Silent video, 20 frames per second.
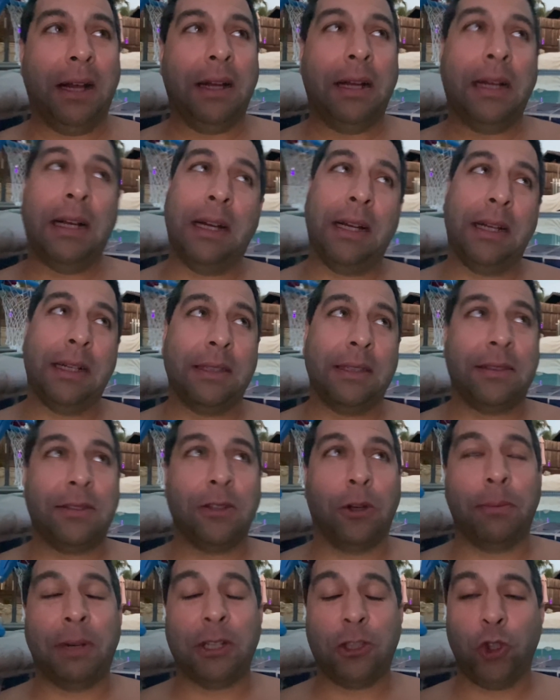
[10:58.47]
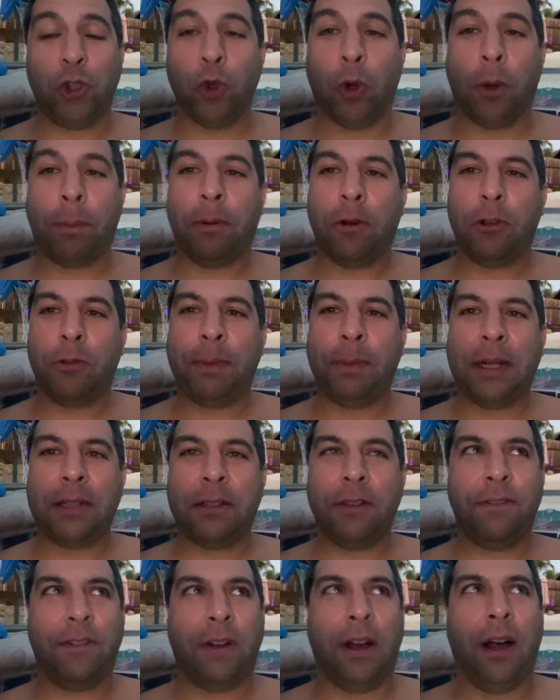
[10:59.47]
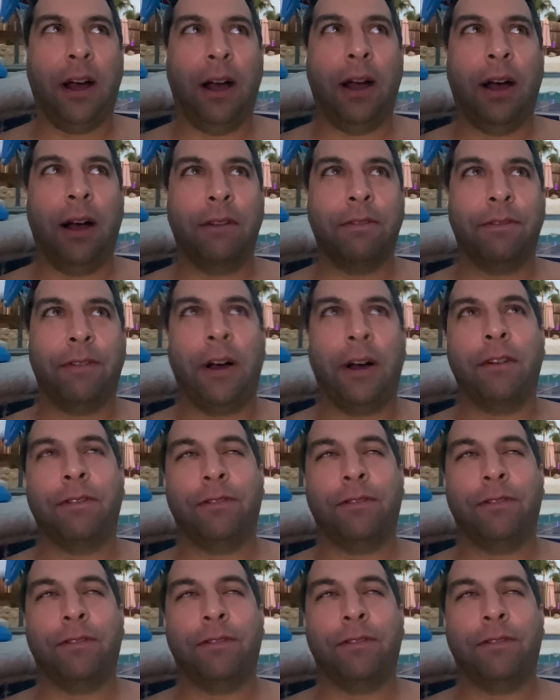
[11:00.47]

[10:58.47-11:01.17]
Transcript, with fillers: uh, so much your perspective of, of,